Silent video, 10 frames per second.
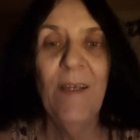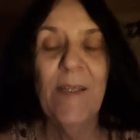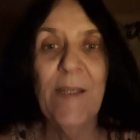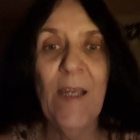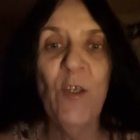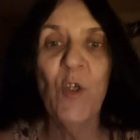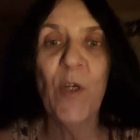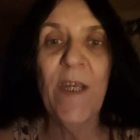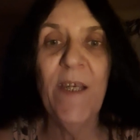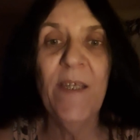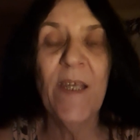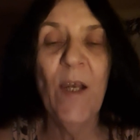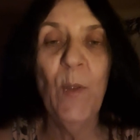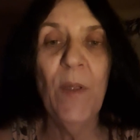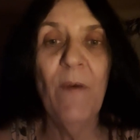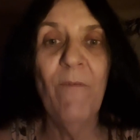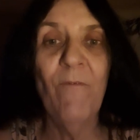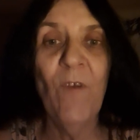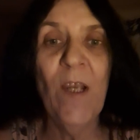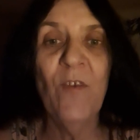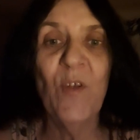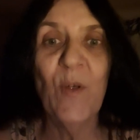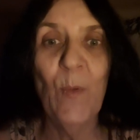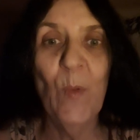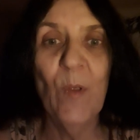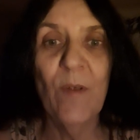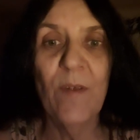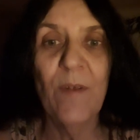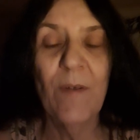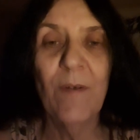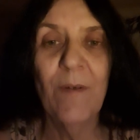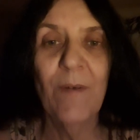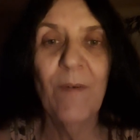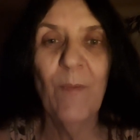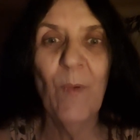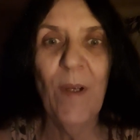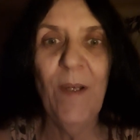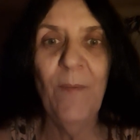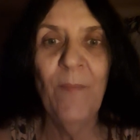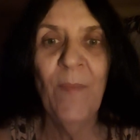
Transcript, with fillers: is get your kids out of the friggin' schools right?